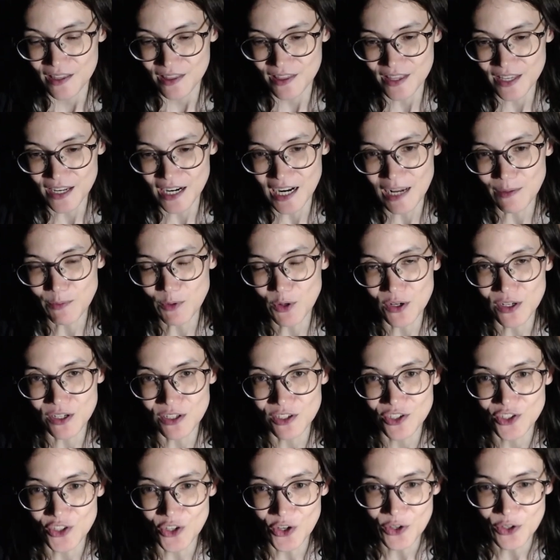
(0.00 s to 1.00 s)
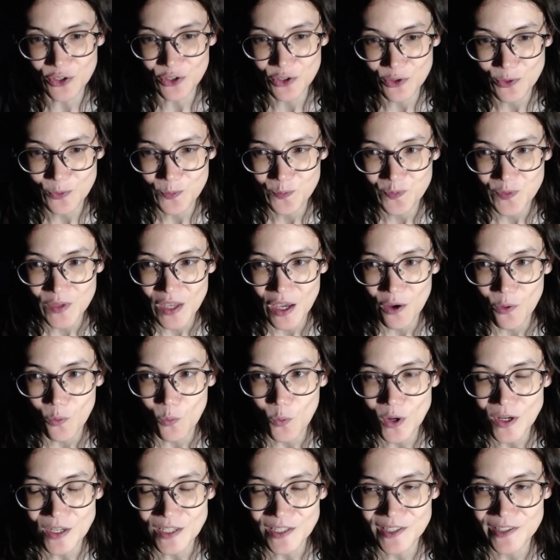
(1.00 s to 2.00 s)
that I'm going to show you
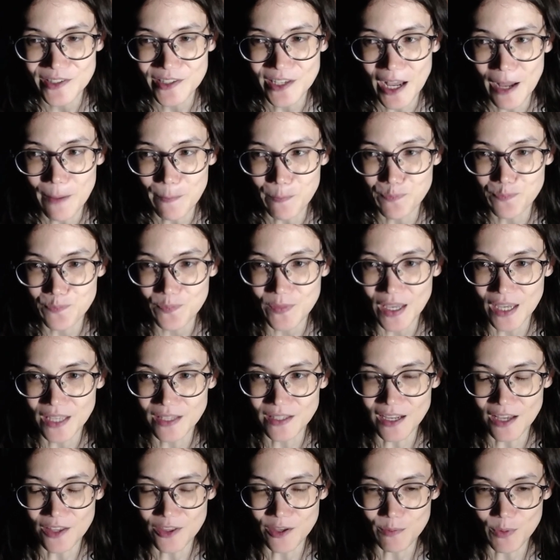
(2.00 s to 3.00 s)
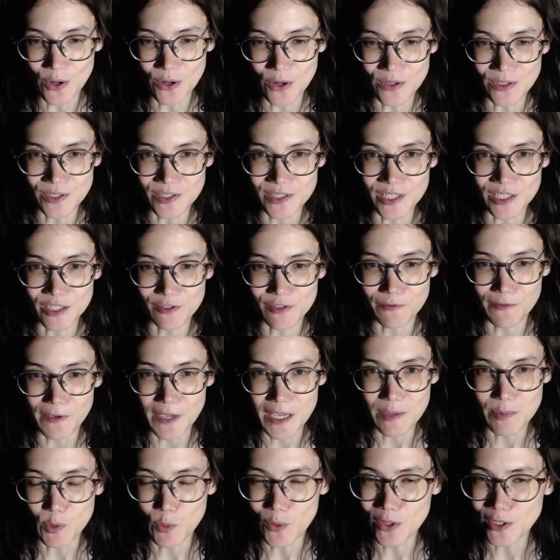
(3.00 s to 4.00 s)
was another postage
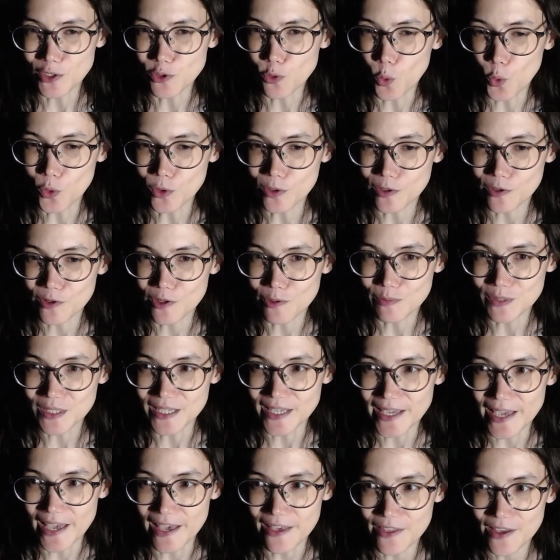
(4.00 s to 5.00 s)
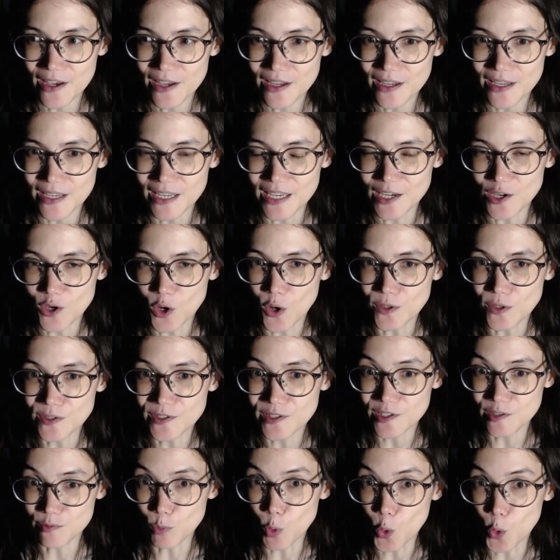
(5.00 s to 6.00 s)
fee, but when you order them together, it
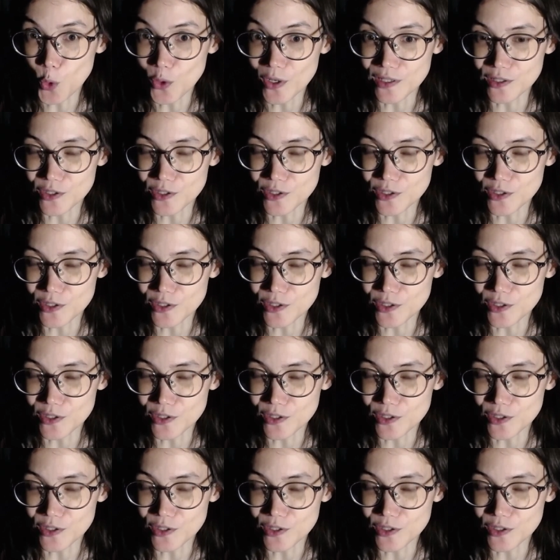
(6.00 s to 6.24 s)
costs more